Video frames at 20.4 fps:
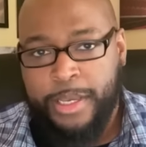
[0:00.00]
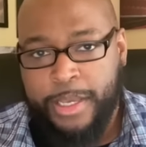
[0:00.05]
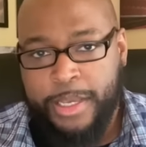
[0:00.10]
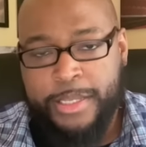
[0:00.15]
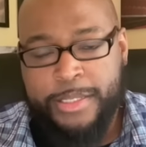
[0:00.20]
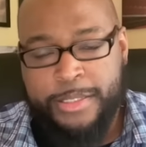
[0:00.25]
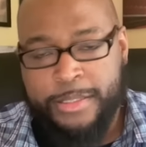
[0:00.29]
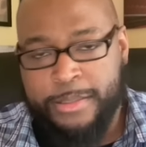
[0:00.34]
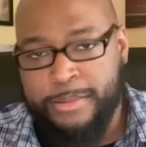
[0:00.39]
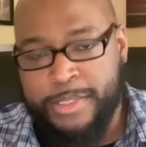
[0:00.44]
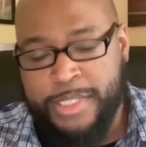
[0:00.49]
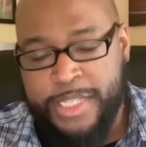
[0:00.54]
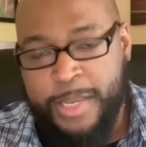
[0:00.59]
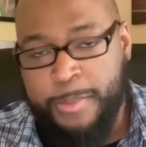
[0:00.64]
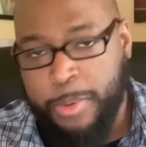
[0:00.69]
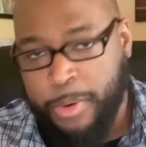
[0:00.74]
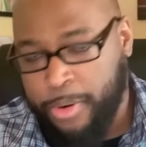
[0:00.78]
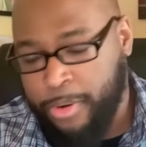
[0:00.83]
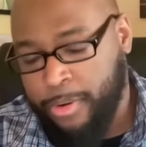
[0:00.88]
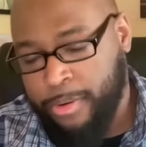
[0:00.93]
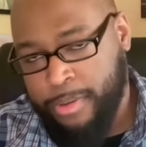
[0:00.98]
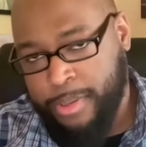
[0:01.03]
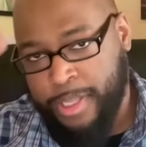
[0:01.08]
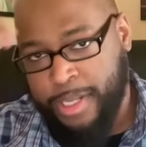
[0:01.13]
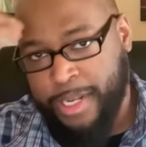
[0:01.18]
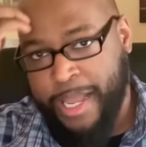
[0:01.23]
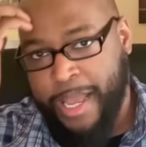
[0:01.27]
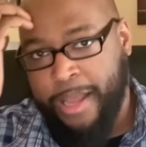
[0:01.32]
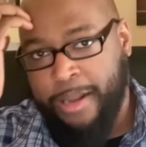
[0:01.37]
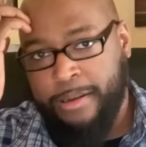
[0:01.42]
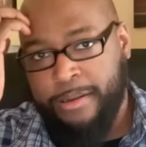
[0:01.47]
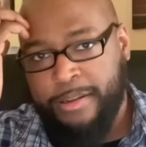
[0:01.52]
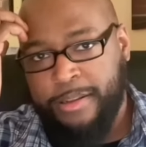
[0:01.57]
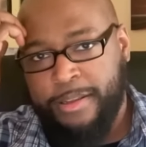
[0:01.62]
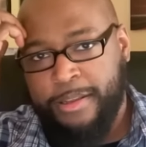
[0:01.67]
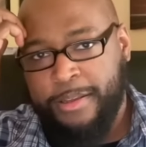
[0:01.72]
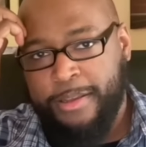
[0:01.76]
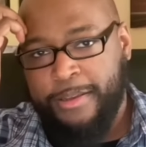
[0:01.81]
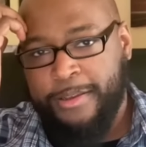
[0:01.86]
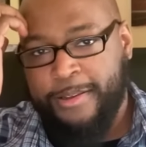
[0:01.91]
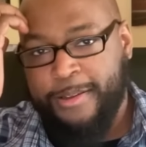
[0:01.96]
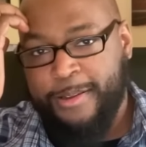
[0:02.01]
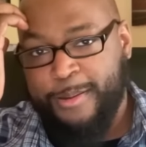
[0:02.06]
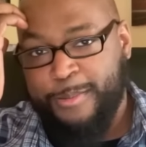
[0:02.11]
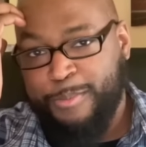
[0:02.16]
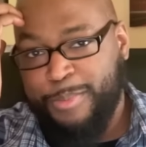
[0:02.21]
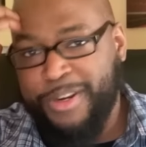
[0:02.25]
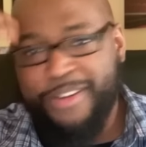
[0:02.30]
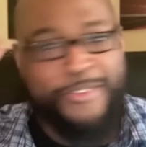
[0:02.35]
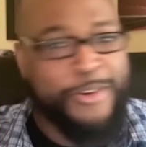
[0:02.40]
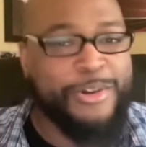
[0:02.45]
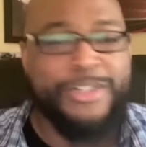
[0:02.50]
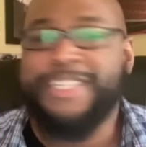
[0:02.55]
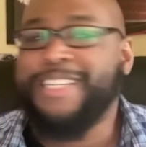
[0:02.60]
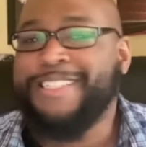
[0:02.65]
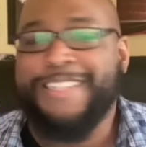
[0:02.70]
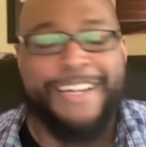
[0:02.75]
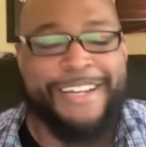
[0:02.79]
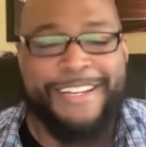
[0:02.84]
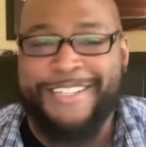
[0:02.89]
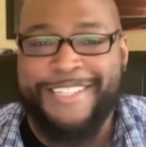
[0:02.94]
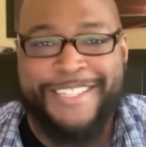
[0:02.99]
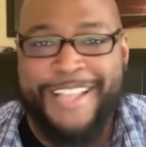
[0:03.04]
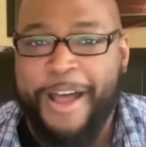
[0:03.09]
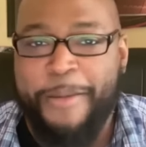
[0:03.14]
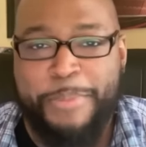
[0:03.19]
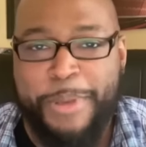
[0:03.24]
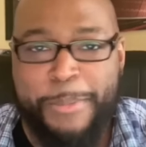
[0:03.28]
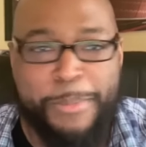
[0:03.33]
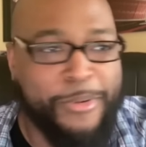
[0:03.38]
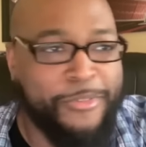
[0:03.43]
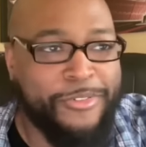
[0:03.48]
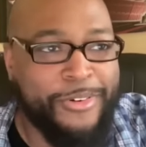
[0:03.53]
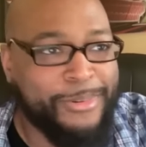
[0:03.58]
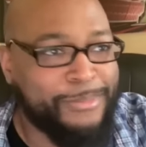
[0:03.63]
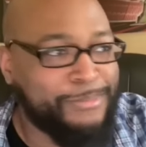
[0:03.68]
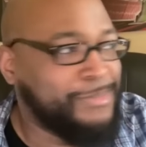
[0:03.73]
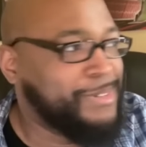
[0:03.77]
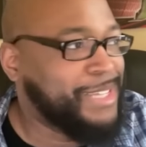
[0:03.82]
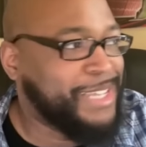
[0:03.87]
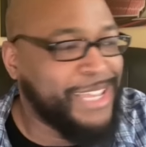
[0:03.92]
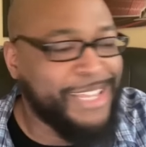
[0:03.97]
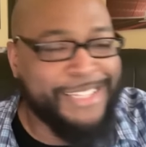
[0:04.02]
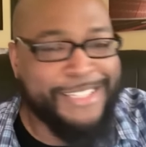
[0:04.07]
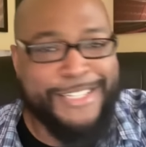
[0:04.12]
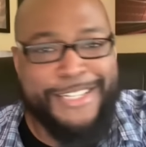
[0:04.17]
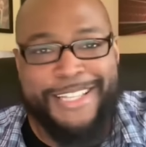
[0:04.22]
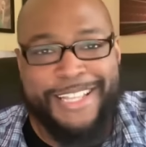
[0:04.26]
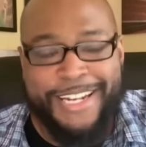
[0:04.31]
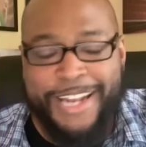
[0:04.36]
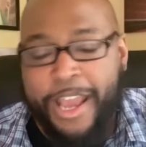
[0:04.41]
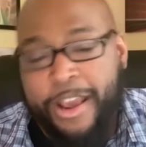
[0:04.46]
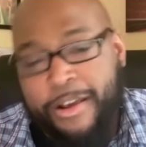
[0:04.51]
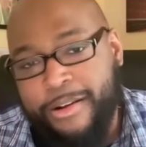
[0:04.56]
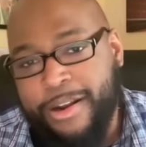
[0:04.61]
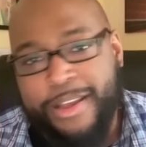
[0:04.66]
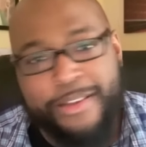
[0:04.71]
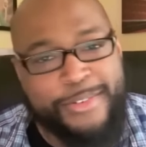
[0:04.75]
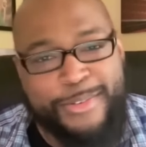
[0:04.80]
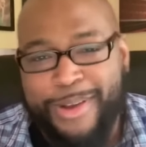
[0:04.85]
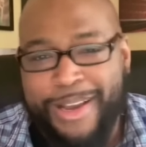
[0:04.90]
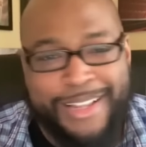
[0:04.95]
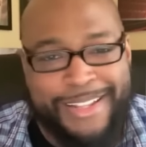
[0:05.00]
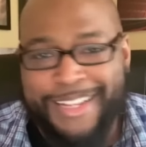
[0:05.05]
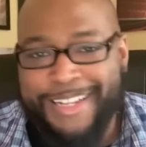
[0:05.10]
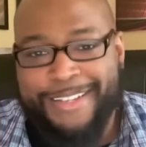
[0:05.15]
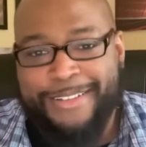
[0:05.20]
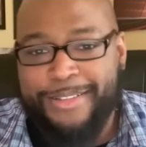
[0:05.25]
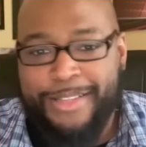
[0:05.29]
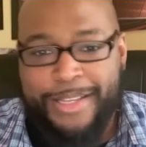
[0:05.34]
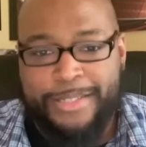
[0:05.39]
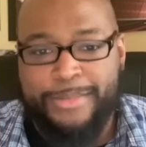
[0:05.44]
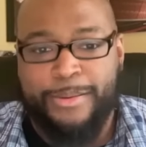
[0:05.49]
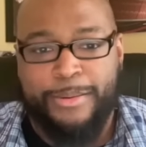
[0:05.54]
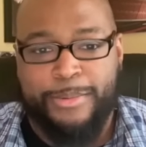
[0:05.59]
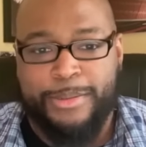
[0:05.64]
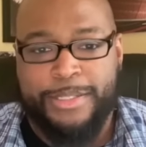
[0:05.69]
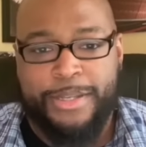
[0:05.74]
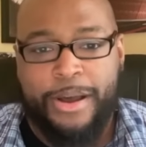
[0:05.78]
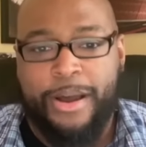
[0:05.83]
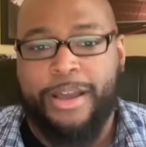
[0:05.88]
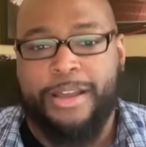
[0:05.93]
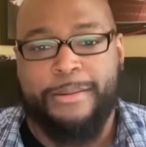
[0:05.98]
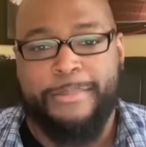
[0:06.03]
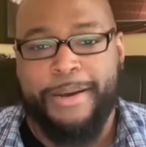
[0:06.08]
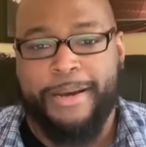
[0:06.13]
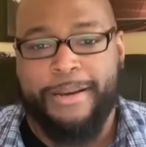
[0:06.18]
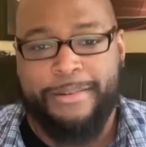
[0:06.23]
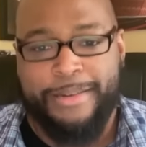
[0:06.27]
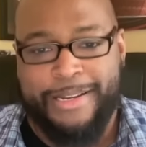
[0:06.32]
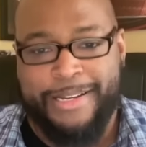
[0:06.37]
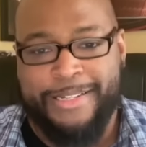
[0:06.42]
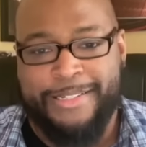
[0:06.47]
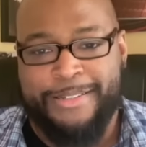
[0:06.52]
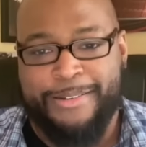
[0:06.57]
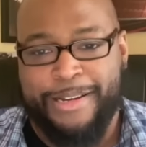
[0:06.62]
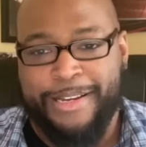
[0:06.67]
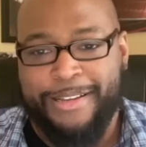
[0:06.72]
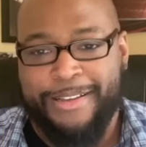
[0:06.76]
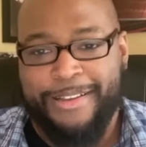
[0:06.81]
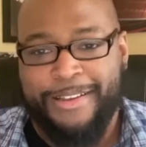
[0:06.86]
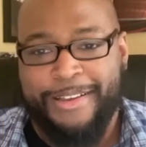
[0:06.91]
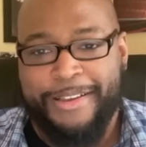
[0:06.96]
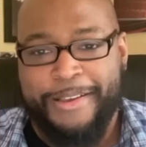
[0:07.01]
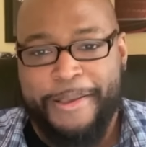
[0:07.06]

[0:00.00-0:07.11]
is deeper than that. But of course, that's not going to stop people from getting to the narratives, right? Like, that's what we're talking about, guys, right?